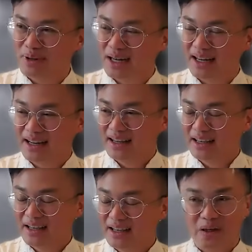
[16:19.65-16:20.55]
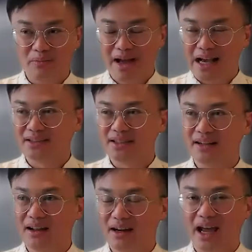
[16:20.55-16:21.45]
But
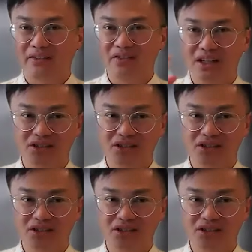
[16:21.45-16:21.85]
imagine not having